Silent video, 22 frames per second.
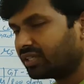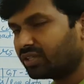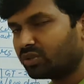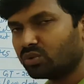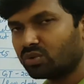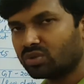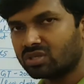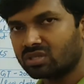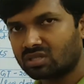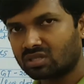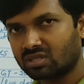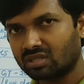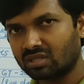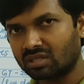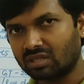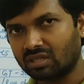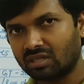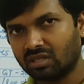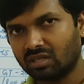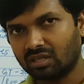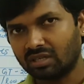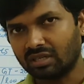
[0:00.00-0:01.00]

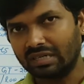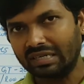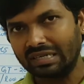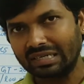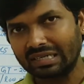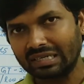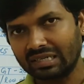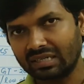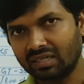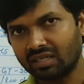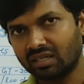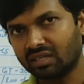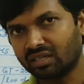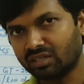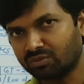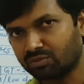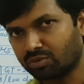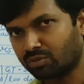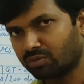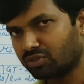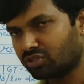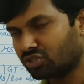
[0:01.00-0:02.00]
UEs get a clear
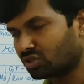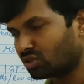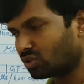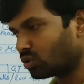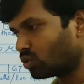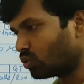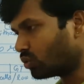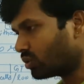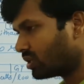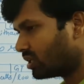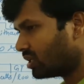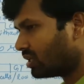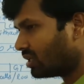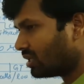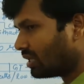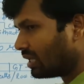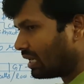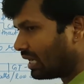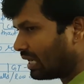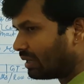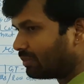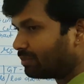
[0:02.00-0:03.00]
information,
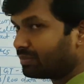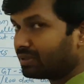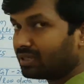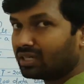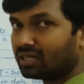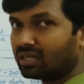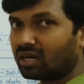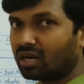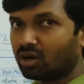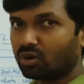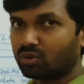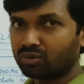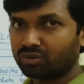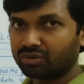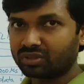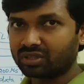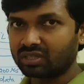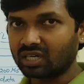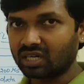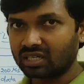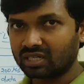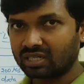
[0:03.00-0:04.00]
okay, I have been allowed
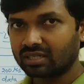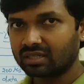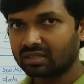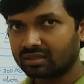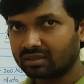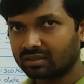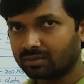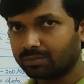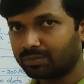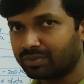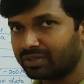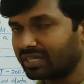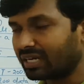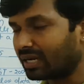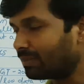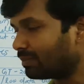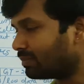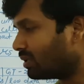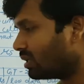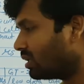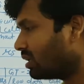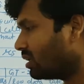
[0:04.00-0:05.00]
with that
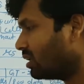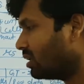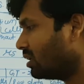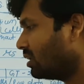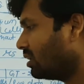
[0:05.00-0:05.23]
preamble.